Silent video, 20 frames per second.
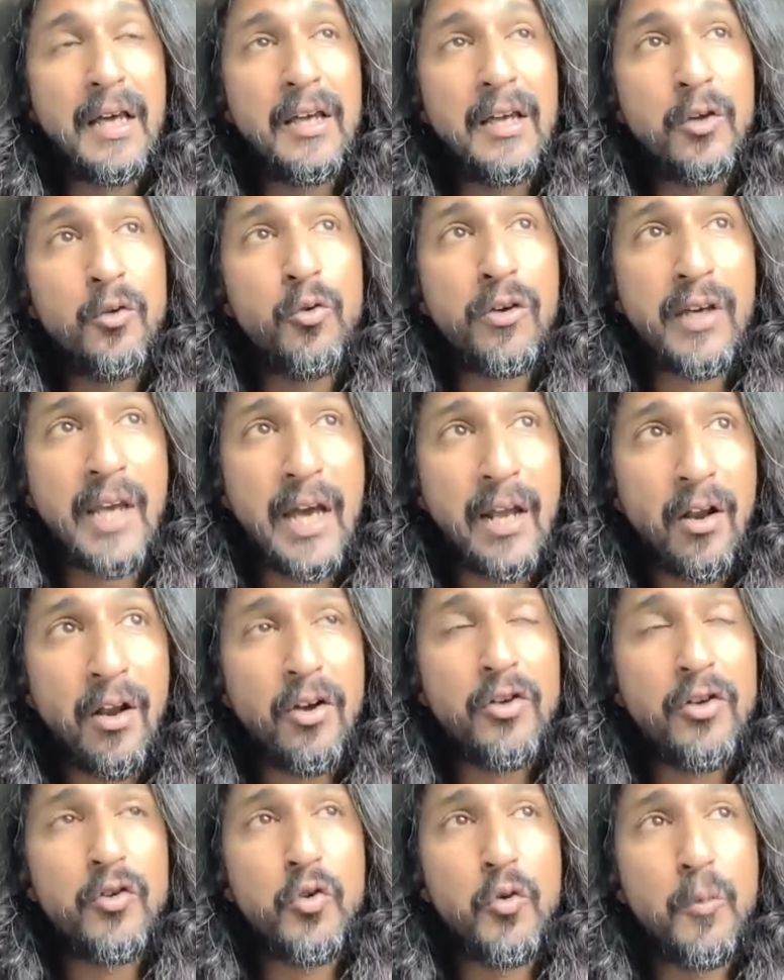you
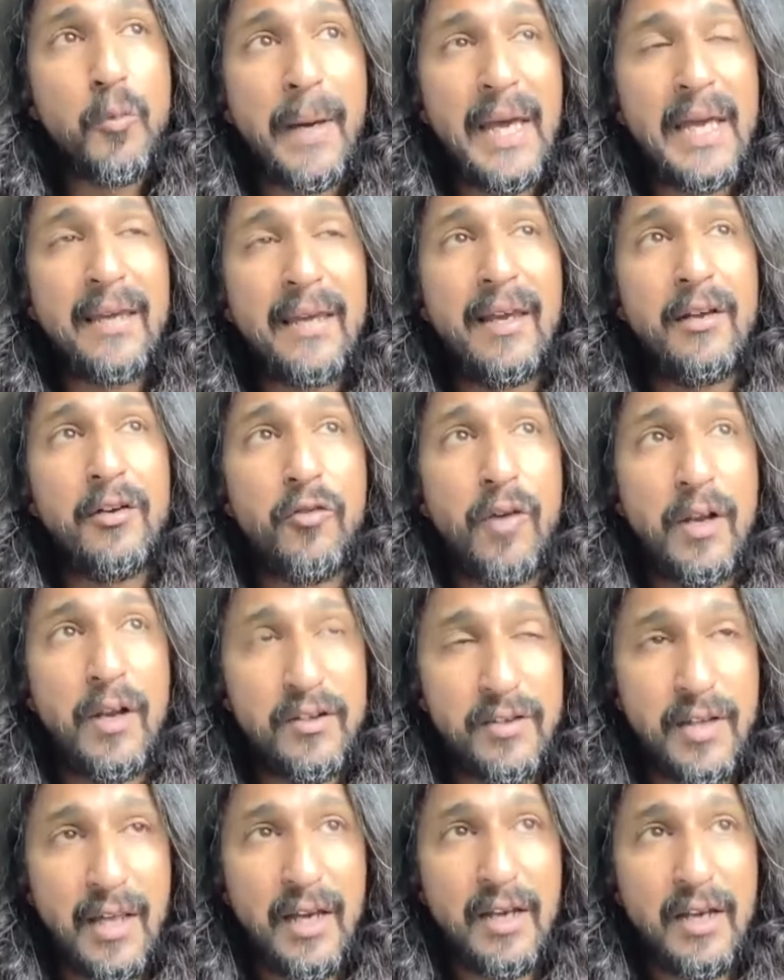cannot do banking
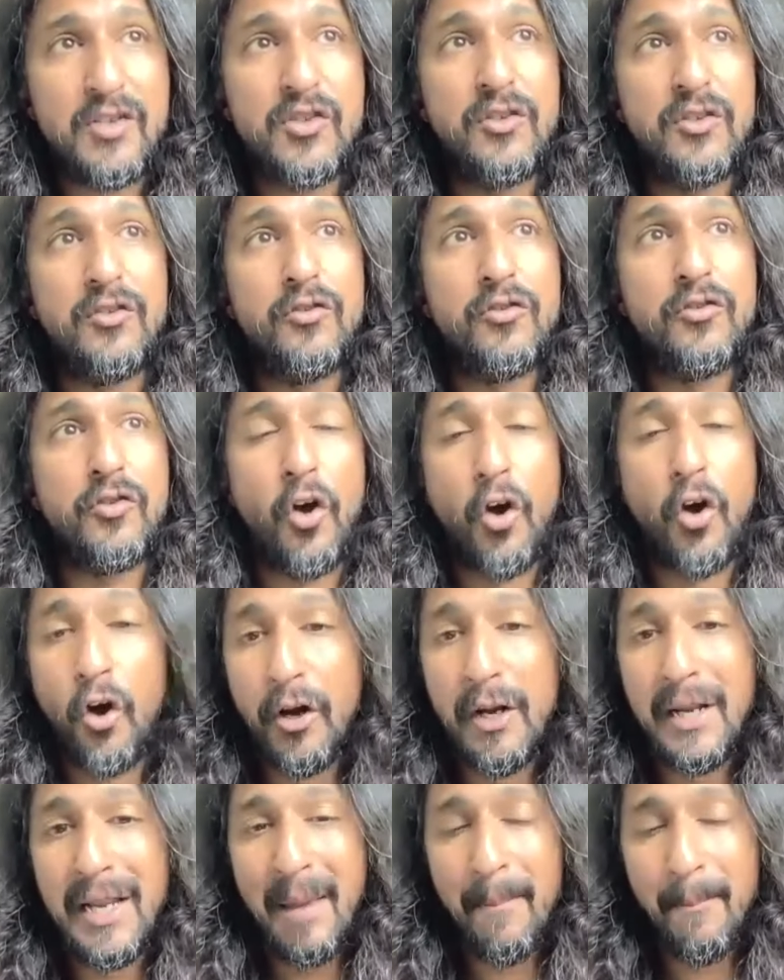transactions
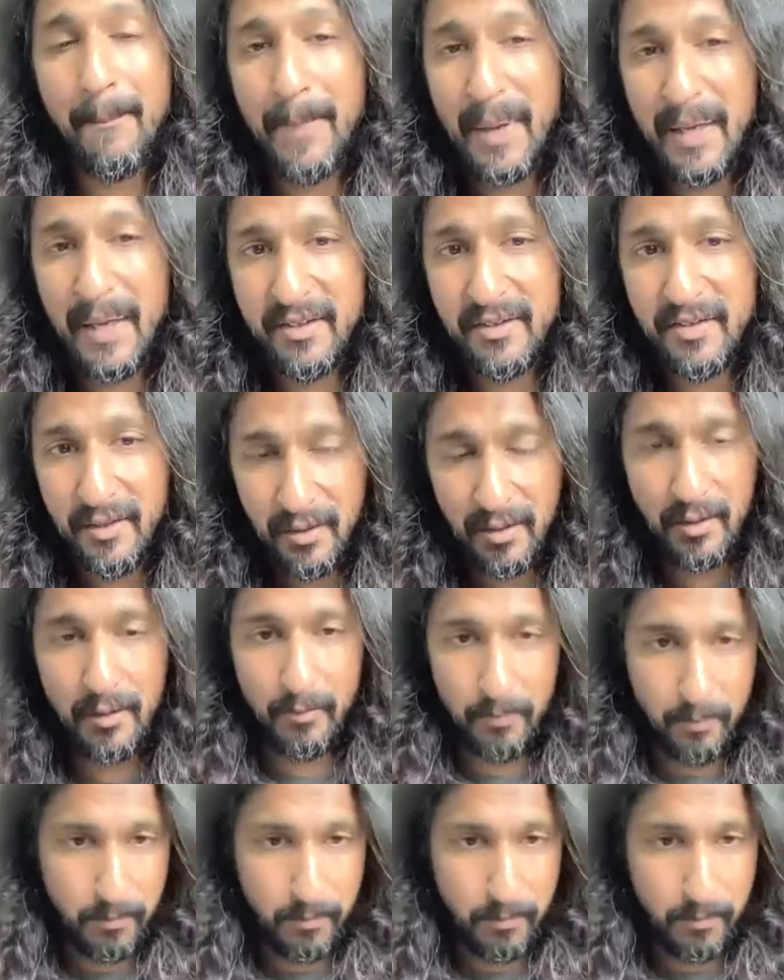on M-Pesa.